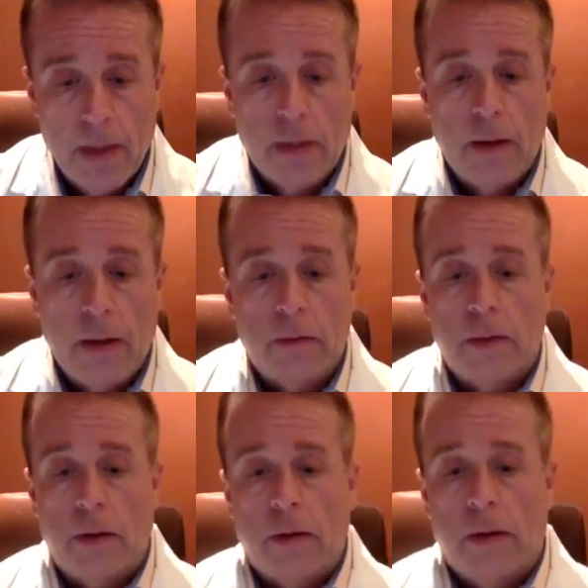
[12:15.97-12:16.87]
Now,
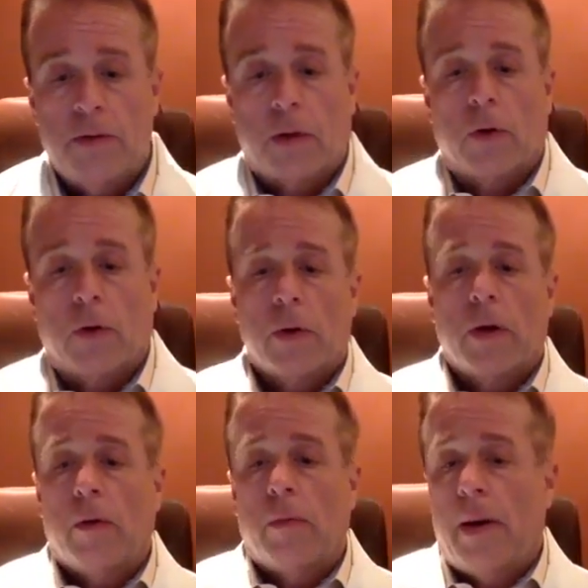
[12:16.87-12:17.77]
it's a
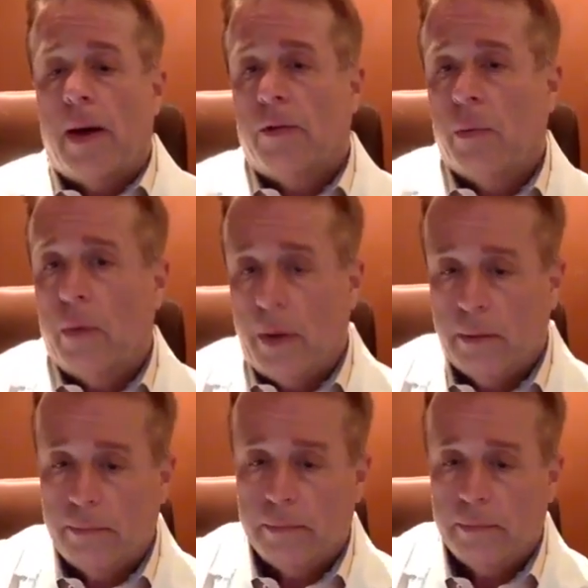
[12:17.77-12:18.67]
critical pathway
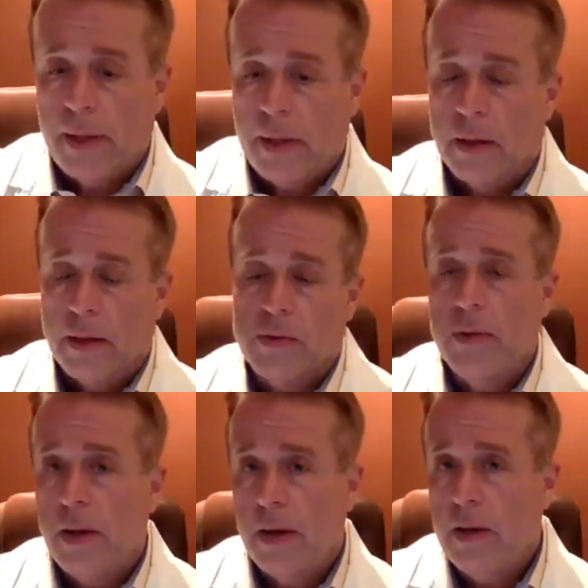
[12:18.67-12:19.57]
because
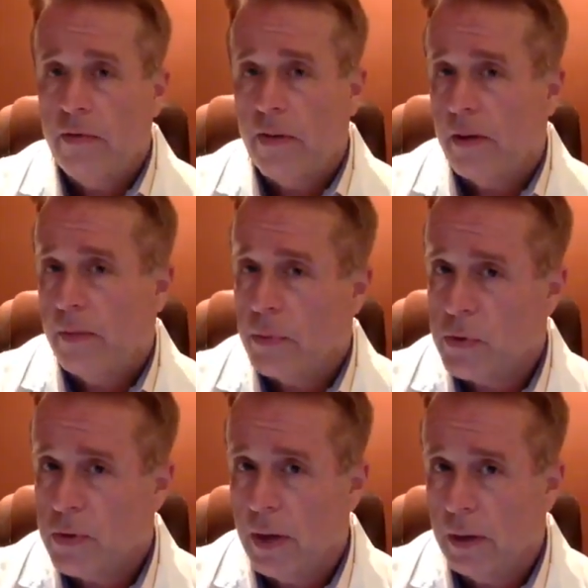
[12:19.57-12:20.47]

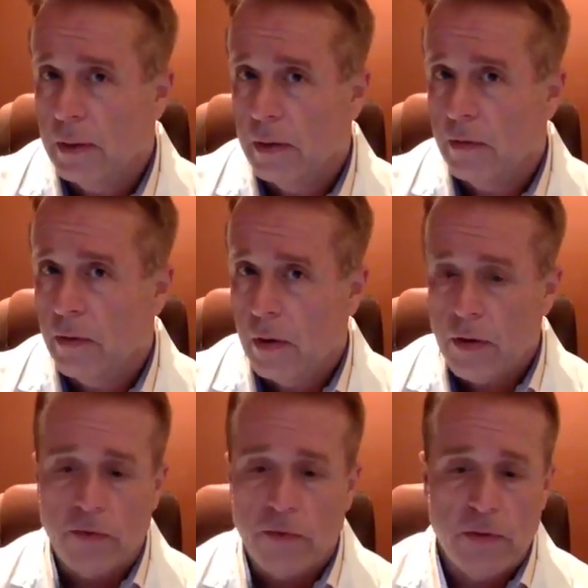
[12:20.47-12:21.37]
95% of all
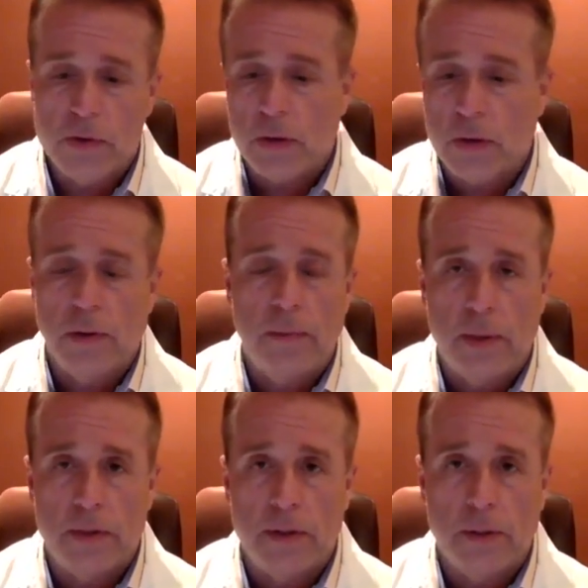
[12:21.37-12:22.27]
your physical and
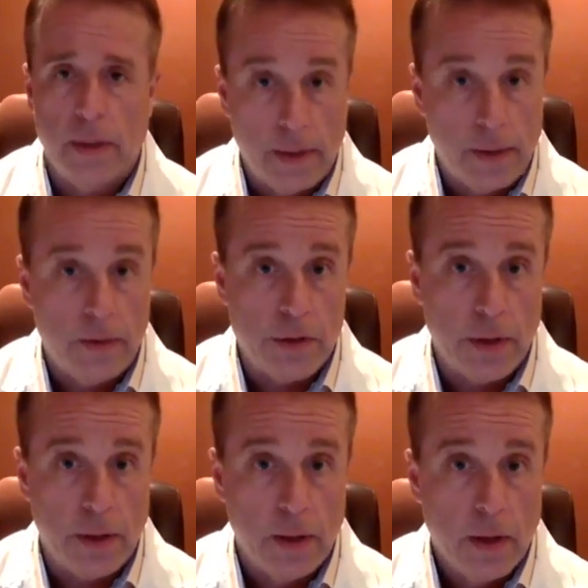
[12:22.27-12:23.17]
mental
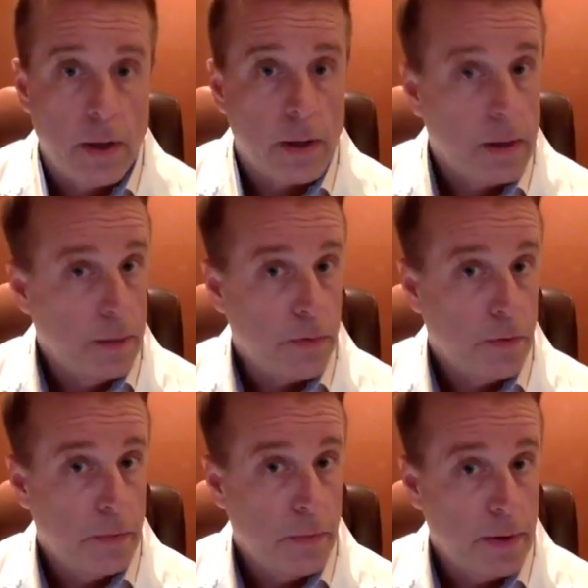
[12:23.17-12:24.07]
energy comes
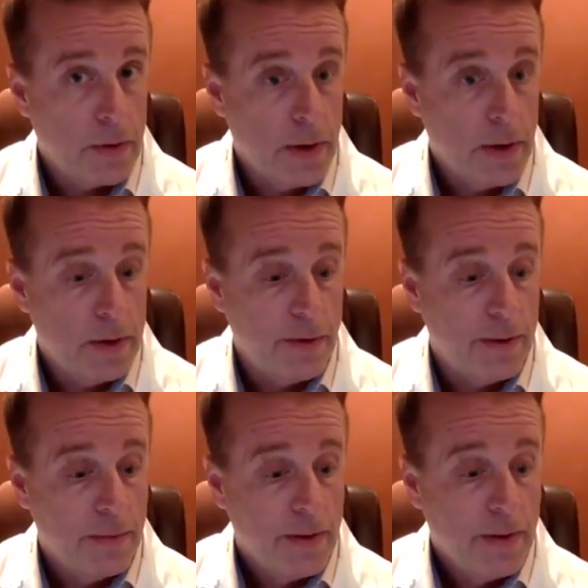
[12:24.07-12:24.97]
from mitochondria.
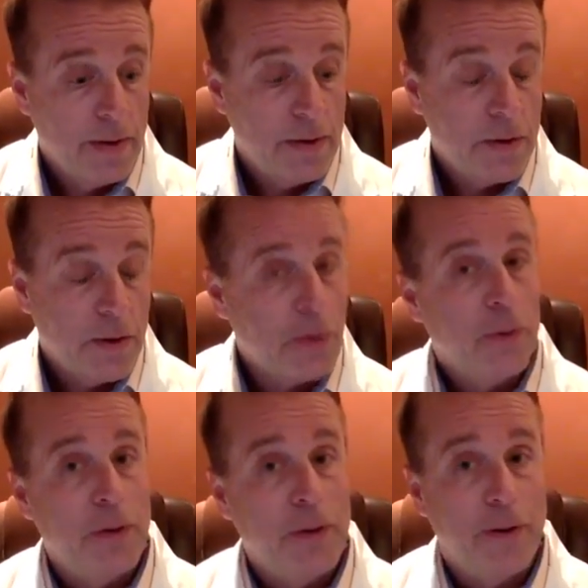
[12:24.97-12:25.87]
It's
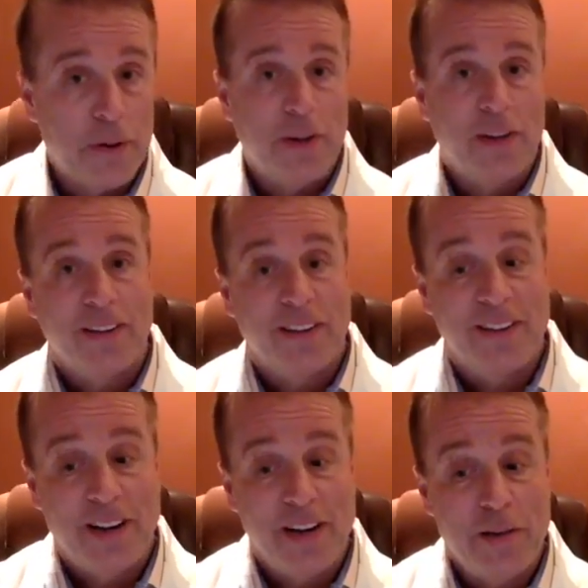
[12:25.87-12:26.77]
also interesting
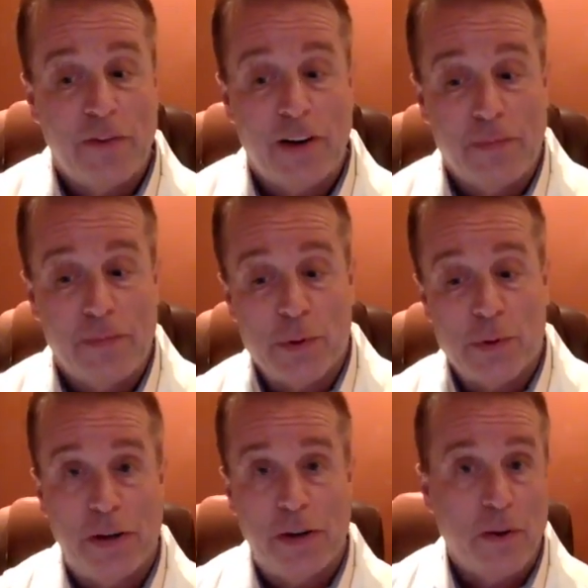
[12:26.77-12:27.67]
that
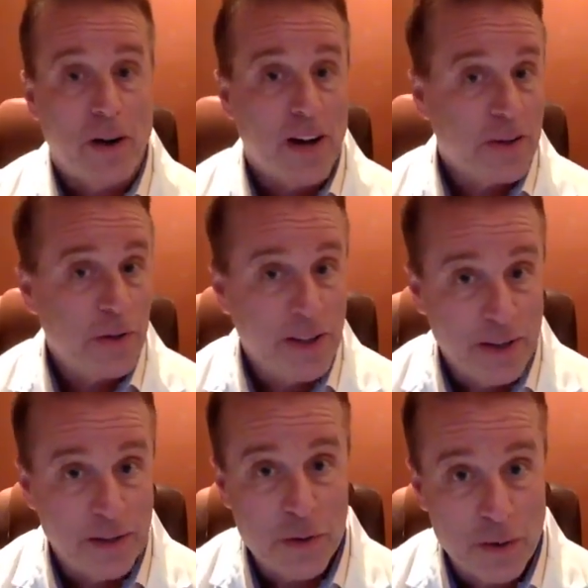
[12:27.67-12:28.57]
95% of your
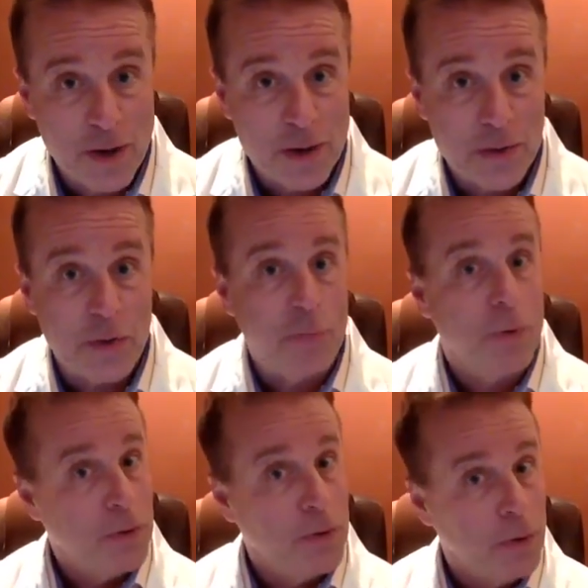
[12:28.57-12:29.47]
oxidative stress is
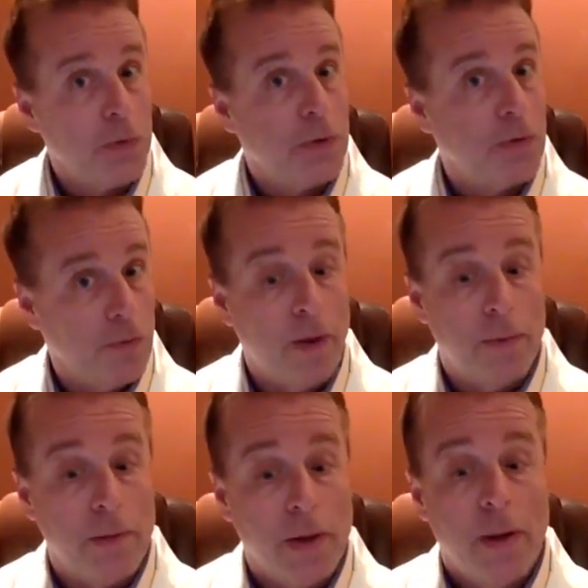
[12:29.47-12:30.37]
produced
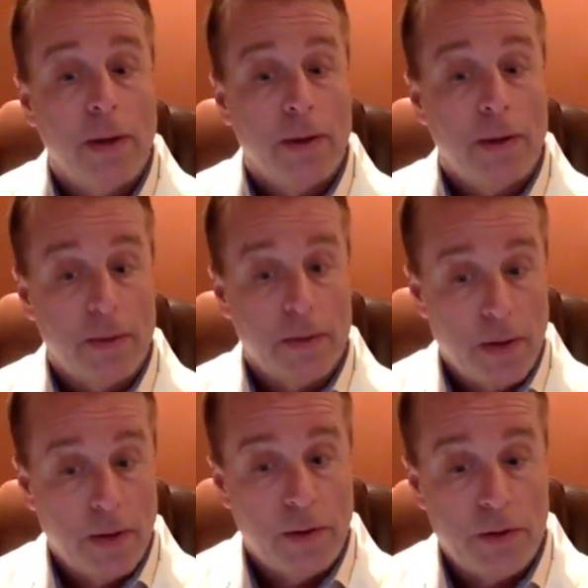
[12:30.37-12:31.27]
from this
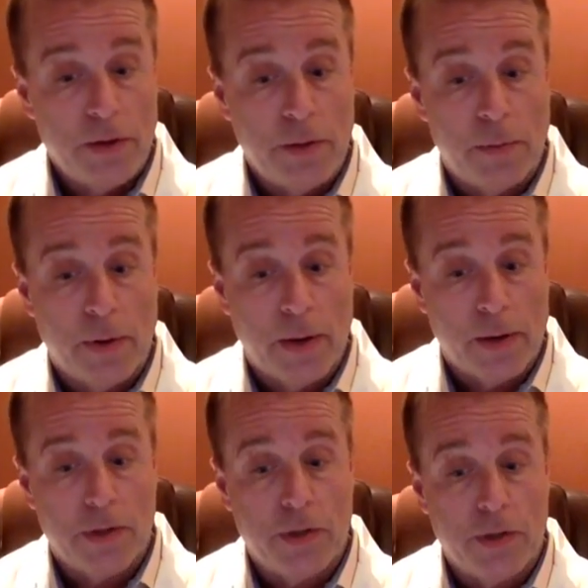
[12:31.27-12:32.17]
energy
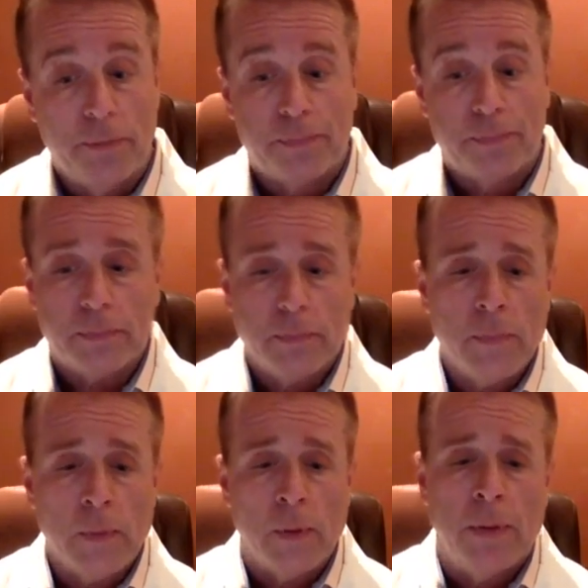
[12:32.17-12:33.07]
production.
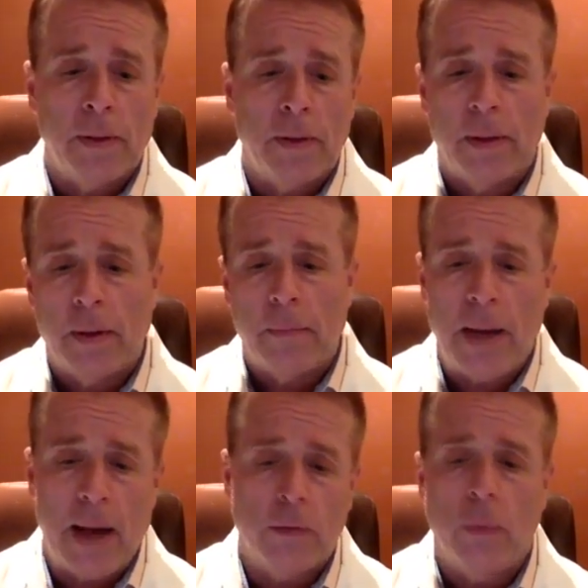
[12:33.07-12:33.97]
But the
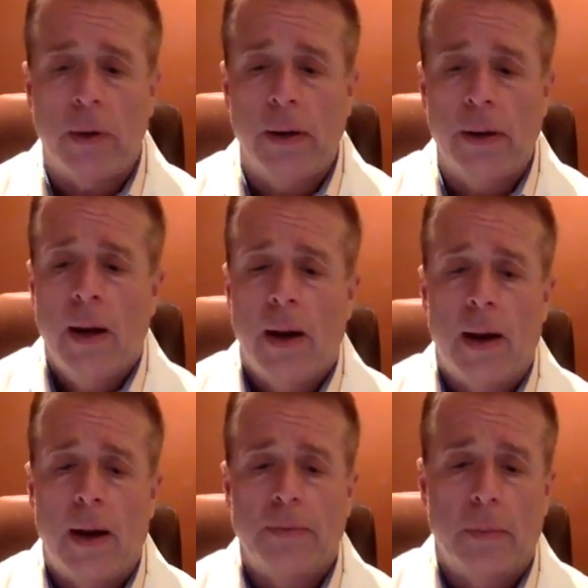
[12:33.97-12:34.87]
pathway
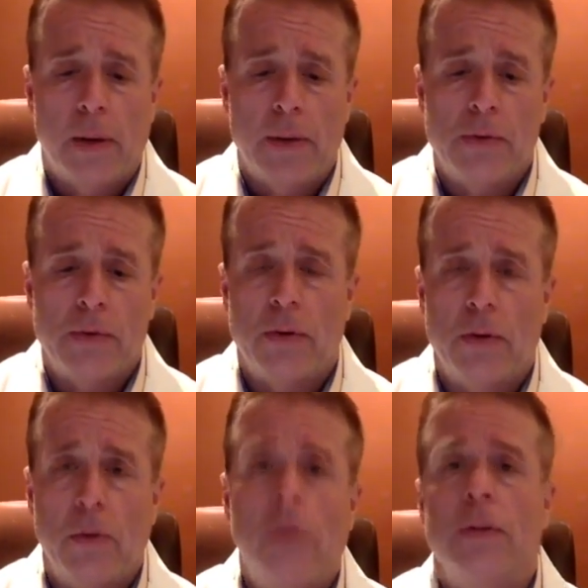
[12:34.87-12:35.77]
optimizes the
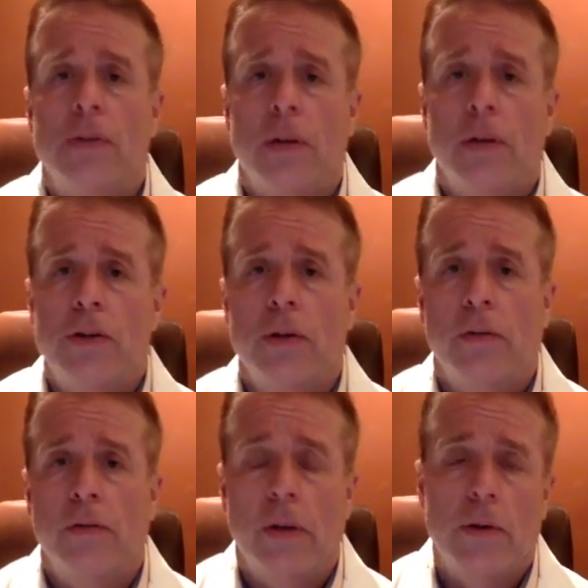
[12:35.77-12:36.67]
utilization
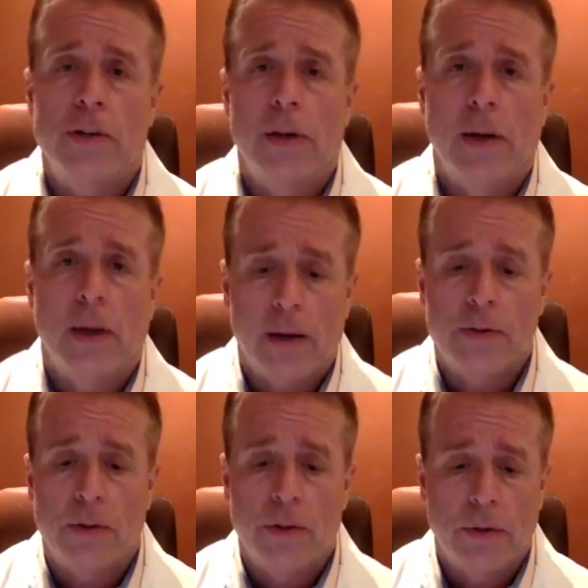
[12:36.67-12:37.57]
of energy and
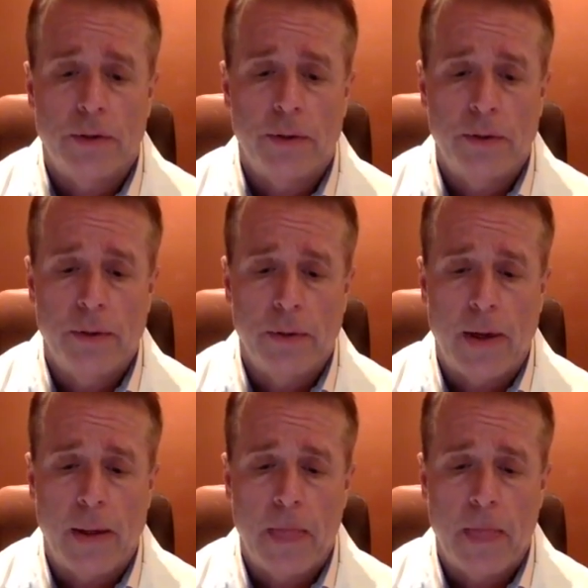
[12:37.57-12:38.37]
oxygen to do that.